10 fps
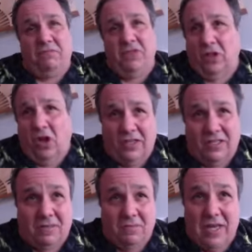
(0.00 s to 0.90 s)
You lost
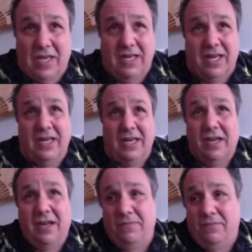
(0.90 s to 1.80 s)
them. And then
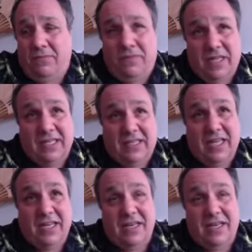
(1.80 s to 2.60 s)
That's it.